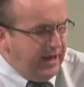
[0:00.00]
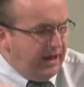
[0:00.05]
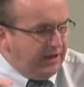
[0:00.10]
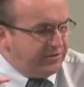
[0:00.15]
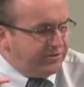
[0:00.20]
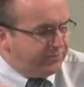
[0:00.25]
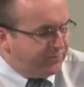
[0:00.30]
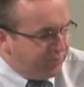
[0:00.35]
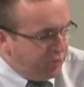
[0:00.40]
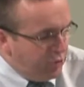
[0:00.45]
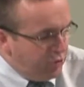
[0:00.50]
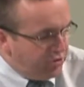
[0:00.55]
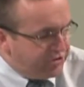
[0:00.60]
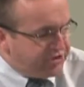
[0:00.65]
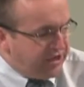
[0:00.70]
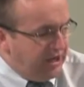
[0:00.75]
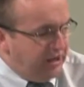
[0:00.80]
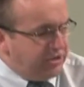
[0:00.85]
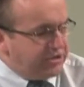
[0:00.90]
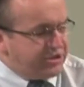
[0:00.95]
And Luke
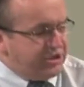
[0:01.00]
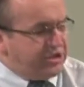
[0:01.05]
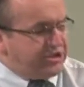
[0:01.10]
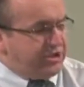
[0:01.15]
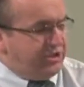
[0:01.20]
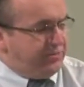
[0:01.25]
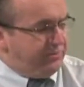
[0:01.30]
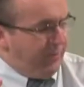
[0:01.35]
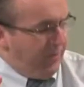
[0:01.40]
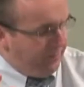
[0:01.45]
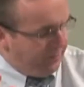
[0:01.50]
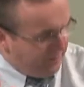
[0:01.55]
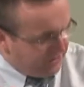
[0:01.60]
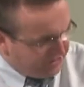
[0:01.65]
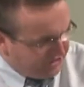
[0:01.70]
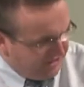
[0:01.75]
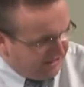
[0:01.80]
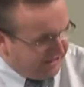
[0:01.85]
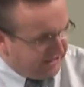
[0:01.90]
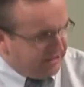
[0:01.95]
tells us at a
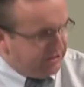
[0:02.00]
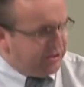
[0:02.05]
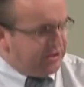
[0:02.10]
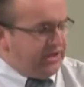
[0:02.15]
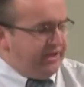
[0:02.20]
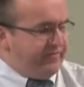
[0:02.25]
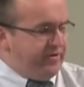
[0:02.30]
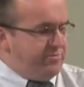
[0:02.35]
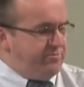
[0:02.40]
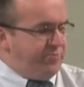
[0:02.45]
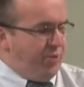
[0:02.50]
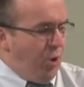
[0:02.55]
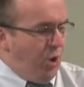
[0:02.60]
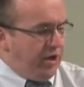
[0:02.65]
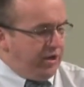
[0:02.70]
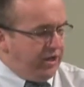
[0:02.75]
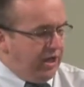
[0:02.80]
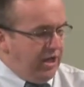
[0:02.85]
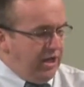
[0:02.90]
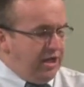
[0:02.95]
particular given
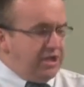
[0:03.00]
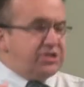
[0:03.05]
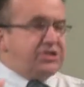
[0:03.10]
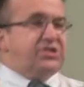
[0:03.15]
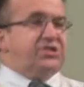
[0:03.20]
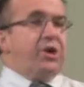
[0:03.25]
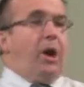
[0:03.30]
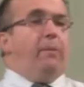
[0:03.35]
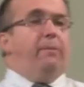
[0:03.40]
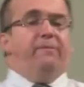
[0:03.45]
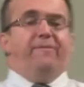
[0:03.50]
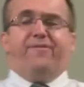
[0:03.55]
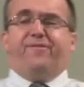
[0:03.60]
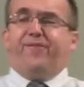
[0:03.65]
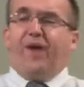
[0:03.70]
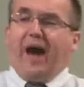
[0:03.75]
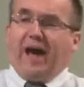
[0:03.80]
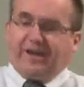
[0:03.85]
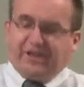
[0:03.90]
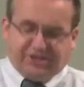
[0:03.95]
point, some
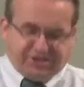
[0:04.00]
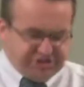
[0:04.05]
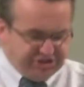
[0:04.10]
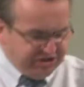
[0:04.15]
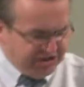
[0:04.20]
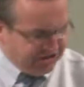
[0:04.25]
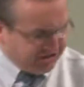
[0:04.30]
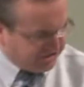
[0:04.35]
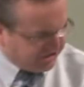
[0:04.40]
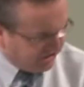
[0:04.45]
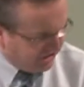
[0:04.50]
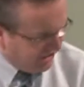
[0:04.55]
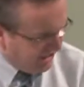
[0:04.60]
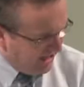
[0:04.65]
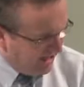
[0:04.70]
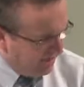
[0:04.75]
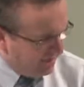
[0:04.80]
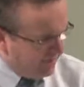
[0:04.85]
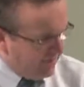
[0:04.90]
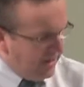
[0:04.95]
Pharisees
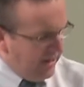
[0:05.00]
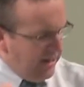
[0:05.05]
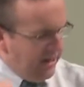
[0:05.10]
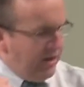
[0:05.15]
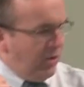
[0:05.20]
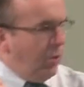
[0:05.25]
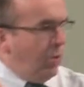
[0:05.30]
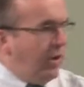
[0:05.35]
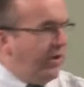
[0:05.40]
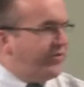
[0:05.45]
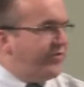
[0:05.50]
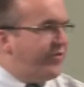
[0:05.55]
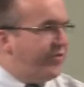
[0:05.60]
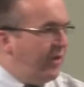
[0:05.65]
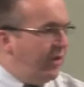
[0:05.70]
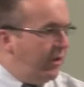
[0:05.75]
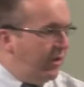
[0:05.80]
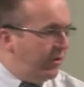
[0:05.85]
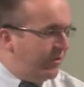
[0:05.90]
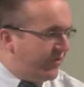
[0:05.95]
came with
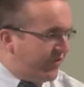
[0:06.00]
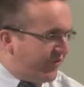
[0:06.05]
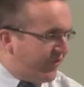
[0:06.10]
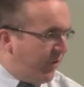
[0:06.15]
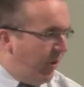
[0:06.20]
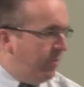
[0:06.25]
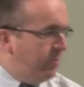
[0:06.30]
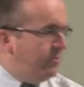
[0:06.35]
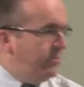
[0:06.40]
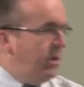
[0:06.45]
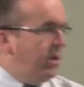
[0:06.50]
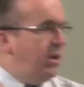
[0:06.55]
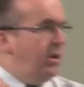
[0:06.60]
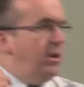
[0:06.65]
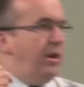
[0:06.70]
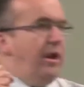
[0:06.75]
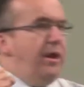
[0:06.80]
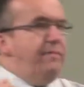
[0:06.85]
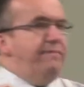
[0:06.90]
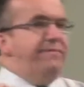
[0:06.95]
some
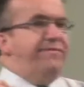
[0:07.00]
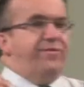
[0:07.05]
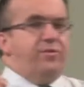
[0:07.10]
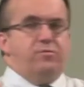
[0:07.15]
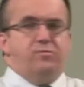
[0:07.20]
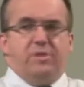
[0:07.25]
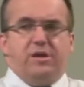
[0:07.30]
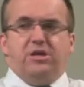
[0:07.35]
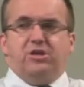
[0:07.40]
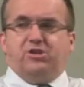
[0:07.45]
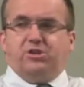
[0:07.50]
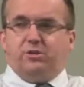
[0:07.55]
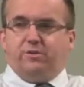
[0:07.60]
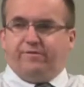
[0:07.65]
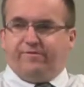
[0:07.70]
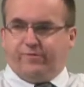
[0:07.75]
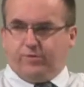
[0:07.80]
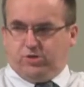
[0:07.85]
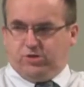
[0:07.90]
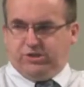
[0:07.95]
information
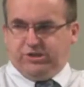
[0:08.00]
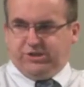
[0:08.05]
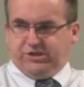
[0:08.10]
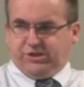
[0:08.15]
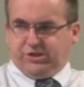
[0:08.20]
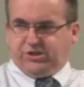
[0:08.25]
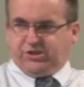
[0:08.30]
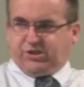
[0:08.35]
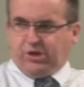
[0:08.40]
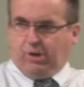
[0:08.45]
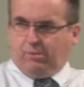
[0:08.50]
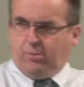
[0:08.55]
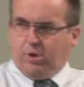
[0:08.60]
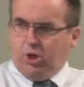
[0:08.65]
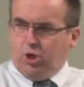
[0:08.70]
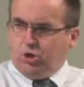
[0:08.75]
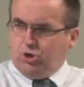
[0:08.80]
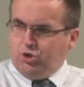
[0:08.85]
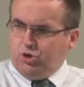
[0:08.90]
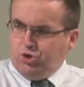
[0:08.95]
for Jesus, some
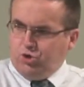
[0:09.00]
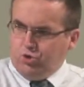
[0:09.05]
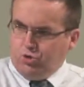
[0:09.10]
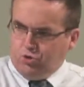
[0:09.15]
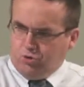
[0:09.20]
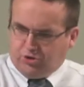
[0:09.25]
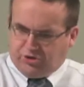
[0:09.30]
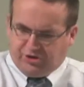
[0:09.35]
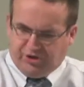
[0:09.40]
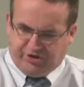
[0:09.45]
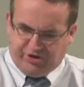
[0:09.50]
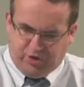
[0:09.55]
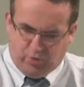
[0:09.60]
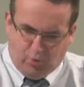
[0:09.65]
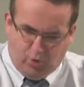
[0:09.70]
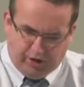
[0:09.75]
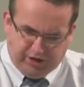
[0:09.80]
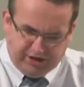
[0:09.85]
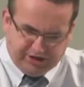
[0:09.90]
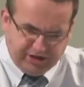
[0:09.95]
news that they
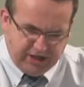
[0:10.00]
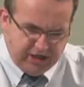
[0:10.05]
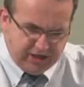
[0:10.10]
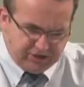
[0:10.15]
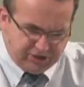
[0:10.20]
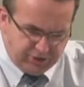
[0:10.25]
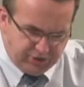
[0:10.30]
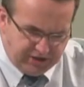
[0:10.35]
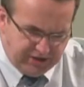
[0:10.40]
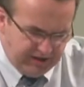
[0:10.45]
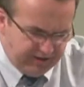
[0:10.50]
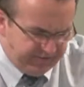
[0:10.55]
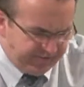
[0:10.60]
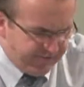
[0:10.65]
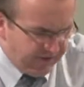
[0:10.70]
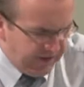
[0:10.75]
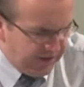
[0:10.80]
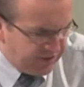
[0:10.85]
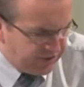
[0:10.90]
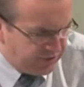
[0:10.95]
wanted to give
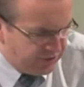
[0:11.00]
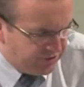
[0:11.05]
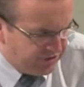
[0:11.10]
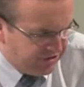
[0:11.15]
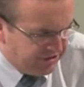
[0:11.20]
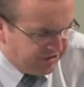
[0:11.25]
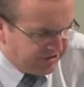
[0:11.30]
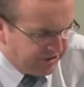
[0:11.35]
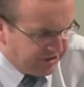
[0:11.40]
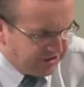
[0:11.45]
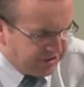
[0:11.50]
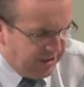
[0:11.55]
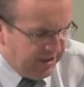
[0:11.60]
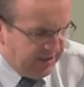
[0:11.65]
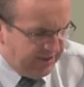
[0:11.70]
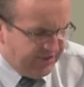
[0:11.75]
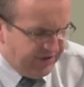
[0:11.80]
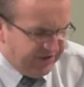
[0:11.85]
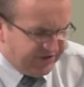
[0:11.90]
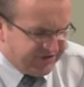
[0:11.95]
to Jesus.
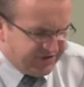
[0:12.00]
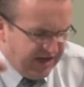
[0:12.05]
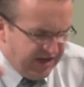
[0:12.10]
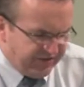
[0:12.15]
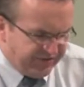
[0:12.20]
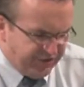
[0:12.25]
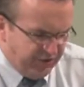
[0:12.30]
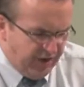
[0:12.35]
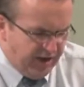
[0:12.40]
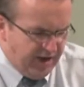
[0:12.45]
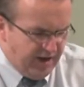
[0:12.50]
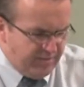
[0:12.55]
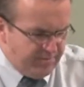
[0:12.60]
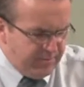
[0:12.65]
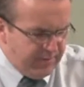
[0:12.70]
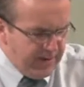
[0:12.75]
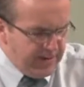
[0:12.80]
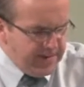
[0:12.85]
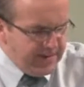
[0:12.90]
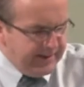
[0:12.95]
They said to
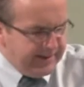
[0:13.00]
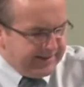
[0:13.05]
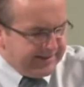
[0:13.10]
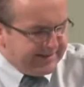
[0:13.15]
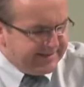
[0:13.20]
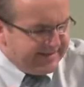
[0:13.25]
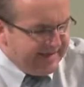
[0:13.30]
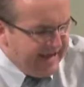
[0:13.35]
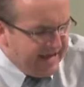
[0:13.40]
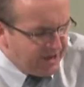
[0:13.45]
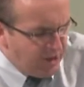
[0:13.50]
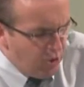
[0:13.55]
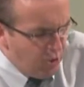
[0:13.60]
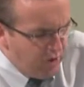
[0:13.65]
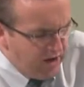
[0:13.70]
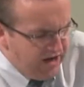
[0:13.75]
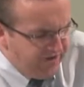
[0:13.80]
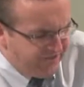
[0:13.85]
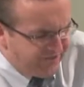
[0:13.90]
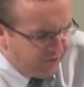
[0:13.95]
him, "Get
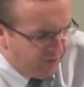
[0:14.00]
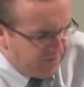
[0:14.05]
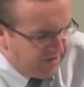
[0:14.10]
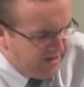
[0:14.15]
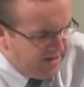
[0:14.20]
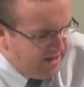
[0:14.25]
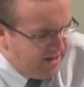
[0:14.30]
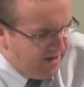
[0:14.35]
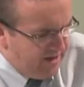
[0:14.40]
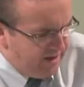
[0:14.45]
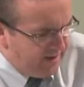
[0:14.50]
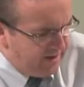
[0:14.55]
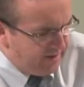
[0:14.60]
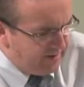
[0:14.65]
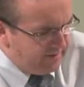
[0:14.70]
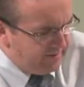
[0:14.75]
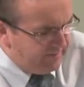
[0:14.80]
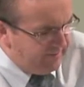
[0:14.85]
away from here,